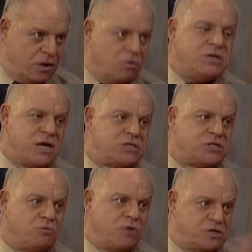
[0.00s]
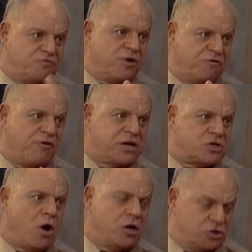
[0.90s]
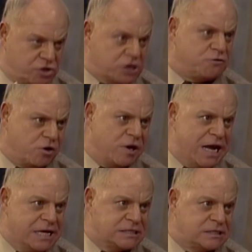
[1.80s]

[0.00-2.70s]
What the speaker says: Well, Dennis runs in front of Frank's car and checks for grenades.